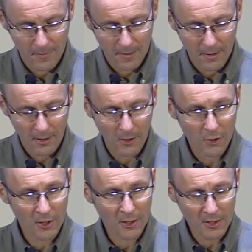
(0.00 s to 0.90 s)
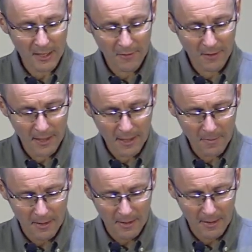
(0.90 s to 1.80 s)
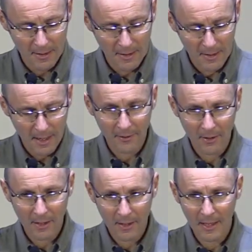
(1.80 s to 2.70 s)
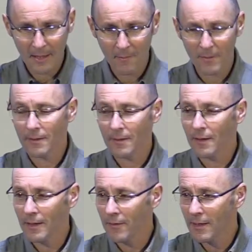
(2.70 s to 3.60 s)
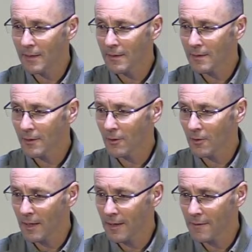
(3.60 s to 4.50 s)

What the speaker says: You can trust yourself to him and you can keep living the good life.